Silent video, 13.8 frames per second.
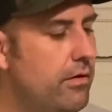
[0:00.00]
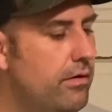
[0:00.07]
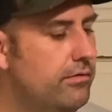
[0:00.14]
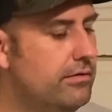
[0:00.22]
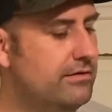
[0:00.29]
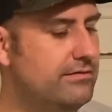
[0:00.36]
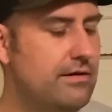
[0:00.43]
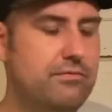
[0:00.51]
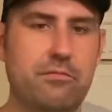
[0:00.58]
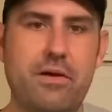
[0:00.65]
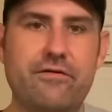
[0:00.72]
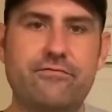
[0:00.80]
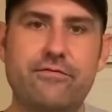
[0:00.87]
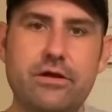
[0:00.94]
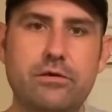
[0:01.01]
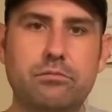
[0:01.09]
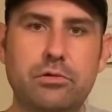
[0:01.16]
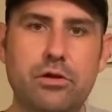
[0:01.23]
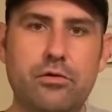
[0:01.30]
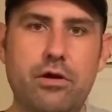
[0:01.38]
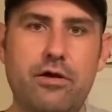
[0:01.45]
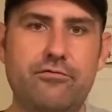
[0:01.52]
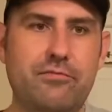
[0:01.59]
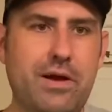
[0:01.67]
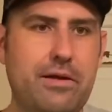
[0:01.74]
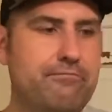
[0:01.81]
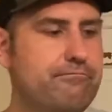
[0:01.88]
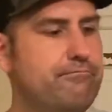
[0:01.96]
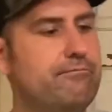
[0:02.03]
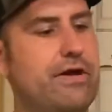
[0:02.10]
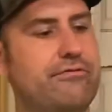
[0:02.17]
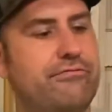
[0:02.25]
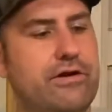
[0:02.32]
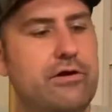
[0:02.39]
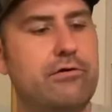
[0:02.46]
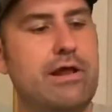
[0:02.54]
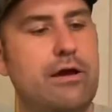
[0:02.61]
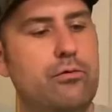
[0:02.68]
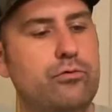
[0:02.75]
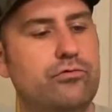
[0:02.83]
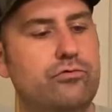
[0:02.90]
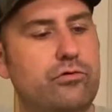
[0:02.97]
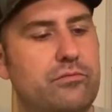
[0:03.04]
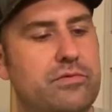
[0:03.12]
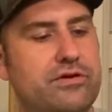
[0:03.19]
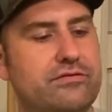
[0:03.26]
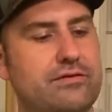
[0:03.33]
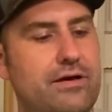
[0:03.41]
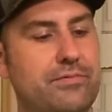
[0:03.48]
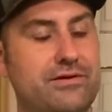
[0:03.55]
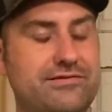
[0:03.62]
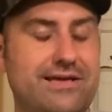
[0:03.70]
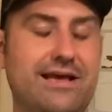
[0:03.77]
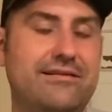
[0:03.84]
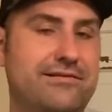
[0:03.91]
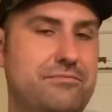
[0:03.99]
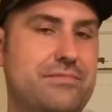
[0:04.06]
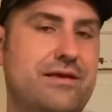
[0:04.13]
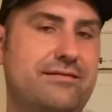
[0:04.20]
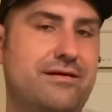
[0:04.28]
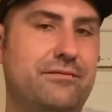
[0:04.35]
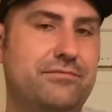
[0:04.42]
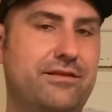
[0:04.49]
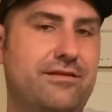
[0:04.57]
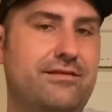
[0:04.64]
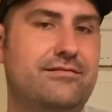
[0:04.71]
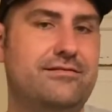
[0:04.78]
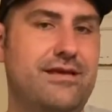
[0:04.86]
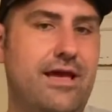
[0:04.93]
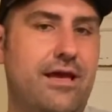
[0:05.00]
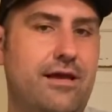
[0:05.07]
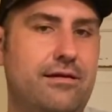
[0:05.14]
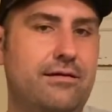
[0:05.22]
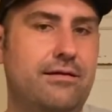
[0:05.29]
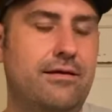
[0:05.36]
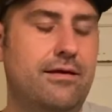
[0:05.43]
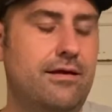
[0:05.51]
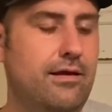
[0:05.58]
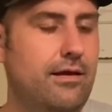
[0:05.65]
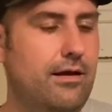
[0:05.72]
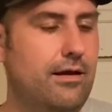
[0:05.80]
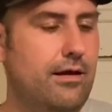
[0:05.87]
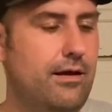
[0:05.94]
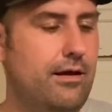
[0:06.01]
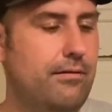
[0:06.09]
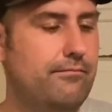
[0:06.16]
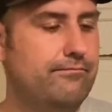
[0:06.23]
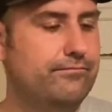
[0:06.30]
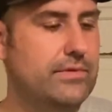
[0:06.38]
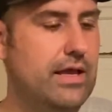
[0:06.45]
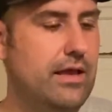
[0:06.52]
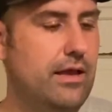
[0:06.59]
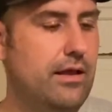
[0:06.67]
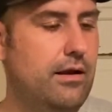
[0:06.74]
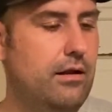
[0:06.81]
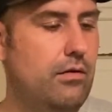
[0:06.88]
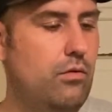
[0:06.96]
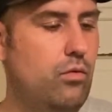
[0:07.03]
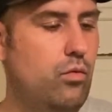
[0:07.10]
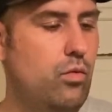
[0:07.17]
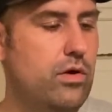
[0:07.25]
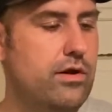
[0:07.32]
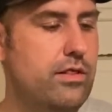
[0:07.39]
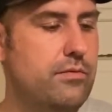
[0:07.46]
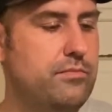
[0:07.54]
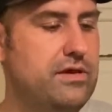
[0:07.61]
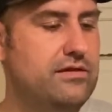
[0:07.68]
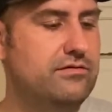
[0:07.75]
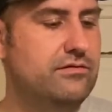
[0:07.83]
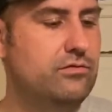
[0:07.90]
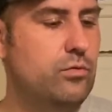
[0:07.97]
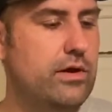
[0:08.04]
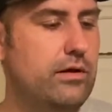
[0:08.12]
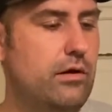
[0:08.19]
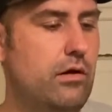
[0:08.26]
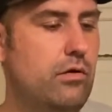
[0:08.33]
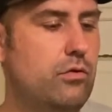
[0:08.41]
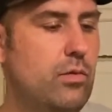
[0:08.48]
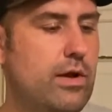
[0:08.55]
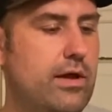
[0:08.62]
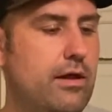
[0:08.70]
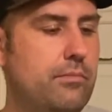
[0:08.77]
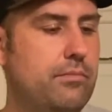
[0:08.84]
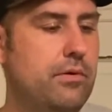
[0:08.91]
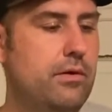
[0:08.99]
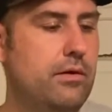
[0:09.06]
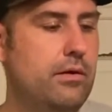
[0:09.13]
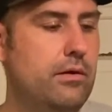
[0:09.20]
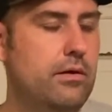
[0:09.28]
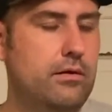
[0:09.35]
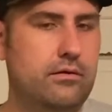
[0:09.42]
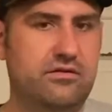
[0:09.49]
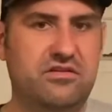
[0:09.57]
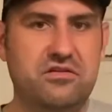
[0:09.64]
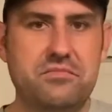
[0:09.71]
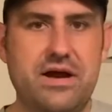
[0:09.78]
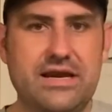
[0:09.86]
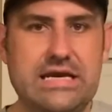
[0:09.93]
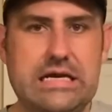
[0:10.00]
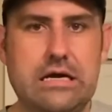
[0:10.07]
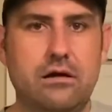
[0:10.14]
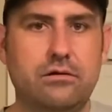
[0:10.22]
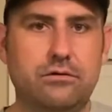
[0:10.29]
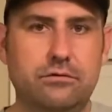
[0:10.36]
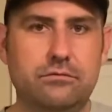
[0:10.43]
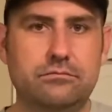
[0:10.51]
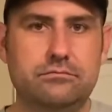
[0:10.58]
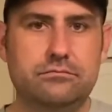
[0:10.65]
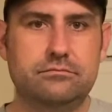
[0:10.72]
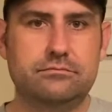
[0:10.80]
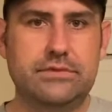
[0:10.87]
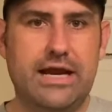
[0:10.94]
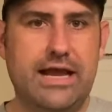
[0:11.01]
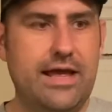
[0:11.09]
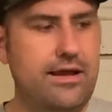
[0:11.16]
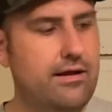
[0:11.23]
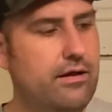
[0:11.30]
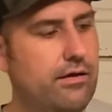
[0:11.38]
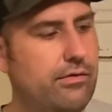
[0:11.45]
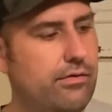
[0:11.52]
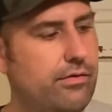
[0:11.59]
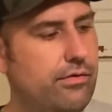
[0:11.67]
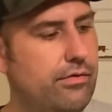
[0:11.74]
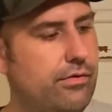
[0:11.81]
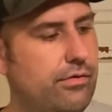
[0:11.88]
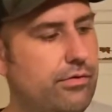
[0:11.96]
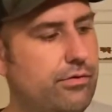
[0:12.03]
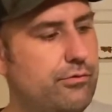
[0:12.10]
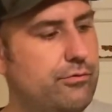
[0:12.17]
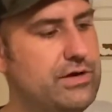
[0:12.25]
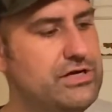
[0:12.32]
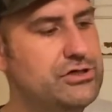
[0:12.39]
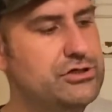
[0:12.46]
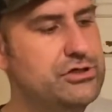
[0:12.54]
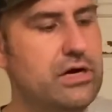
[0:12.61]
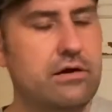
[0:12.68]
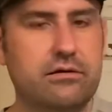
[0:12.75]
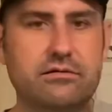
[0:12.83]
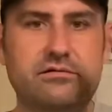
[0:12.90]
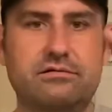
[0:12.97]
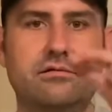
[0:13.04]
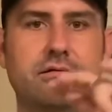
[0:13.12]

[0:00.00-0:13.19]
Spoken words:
the tip of my finger blown off. My fingernail was real messed up, and it's actually messed up to this day. And one of the pieces went all the way up to my knuckle. But I had 3 chunks